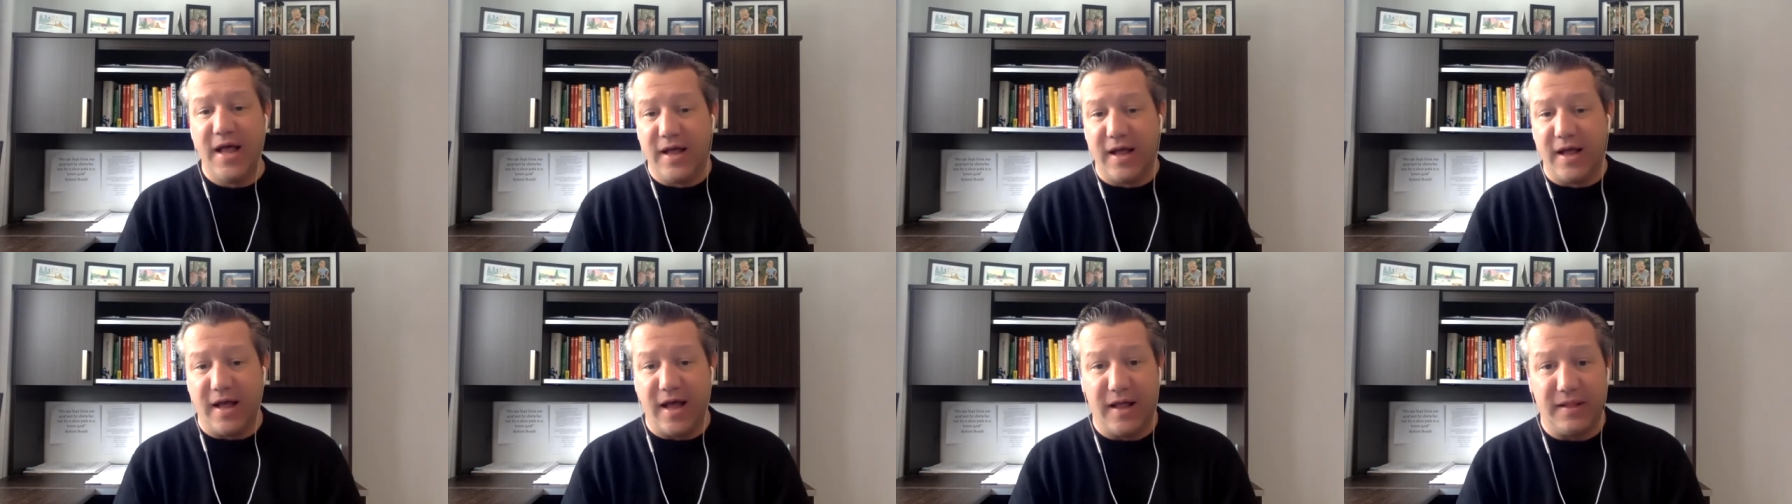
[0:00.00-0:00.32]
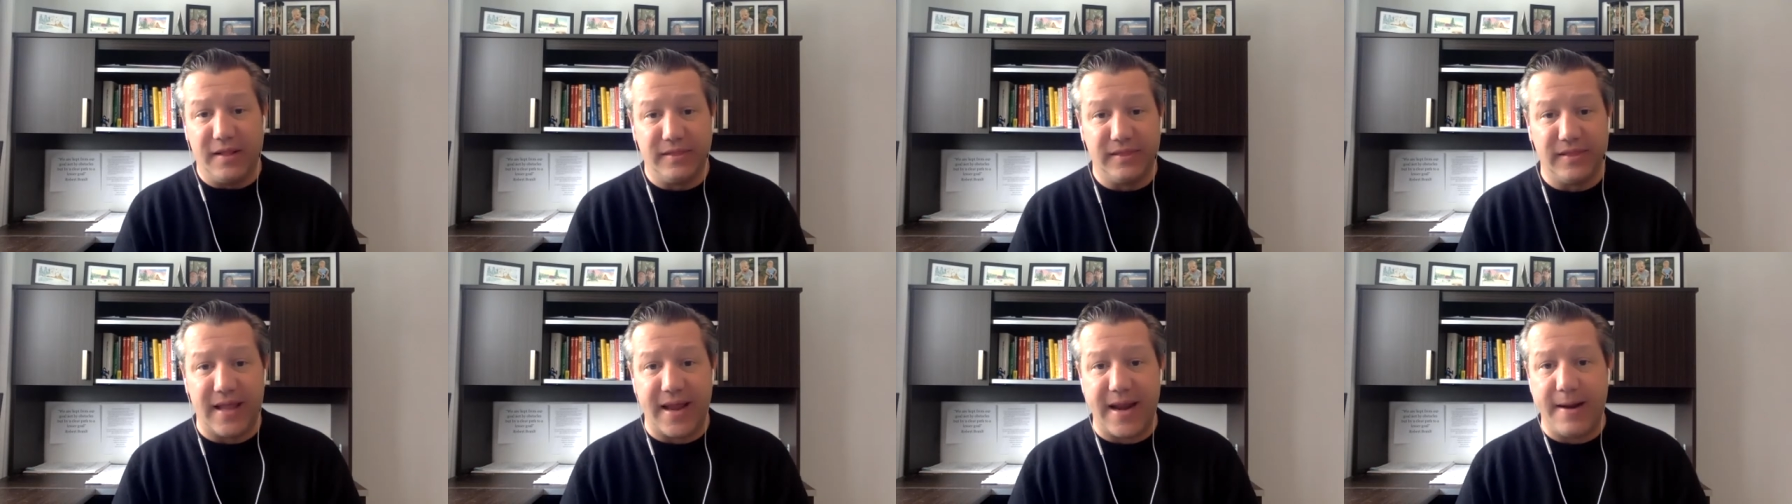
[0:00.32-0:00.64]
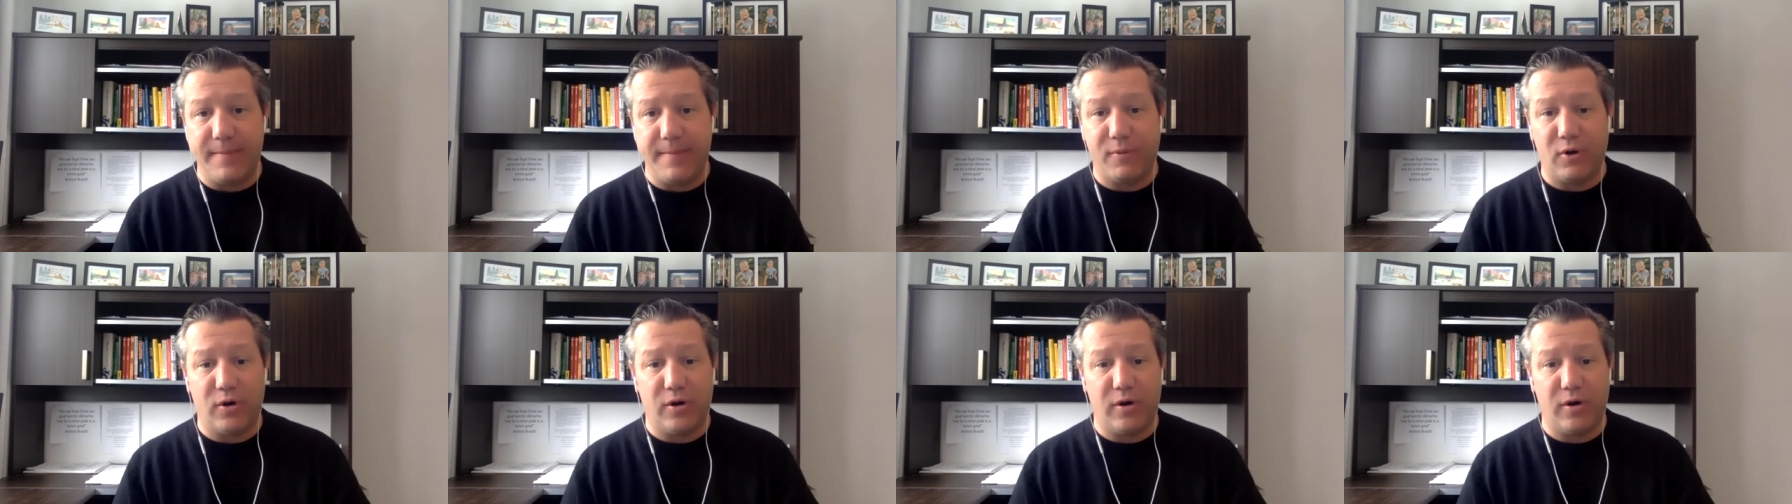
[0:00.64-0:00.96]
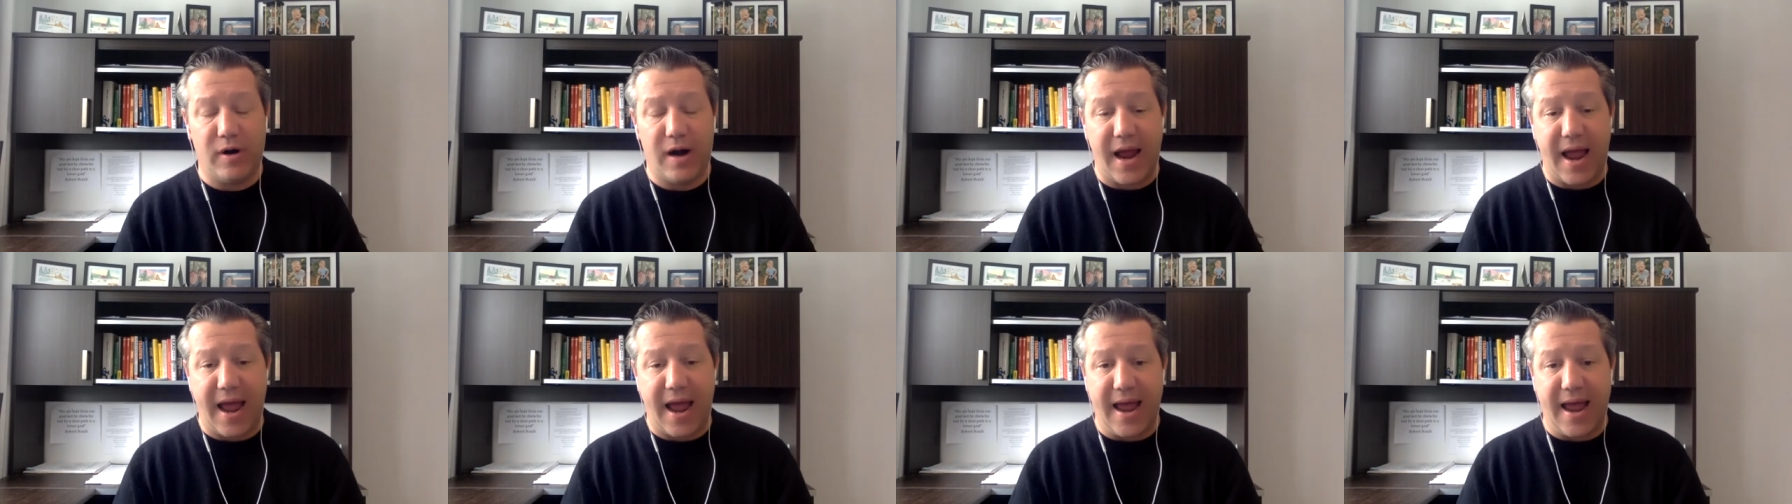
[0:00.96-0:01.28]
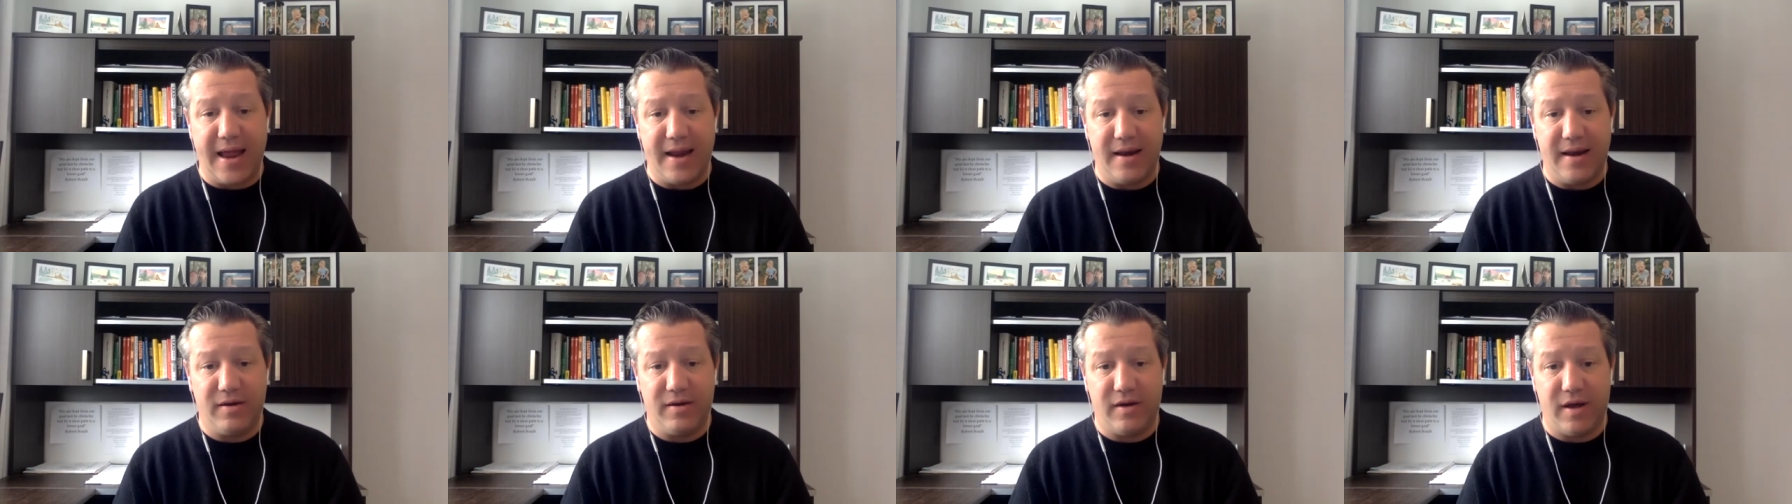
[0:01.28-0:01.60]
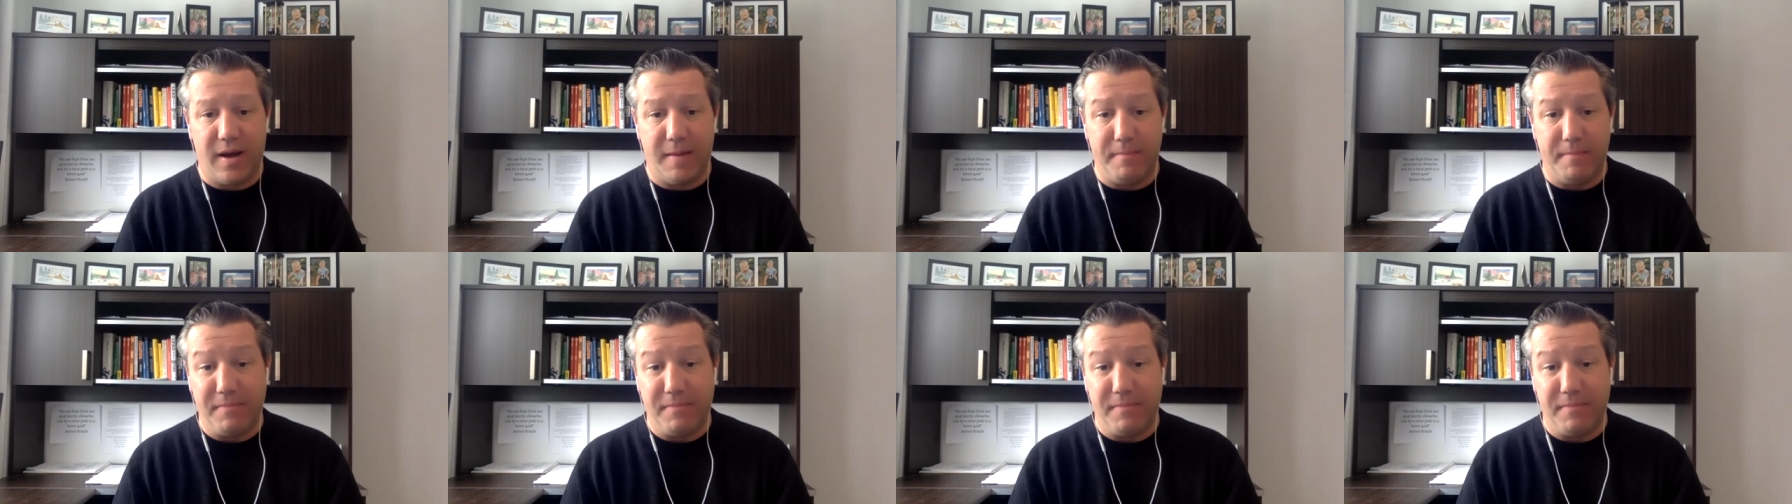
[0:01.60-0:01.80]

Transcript: uh, labor and uh,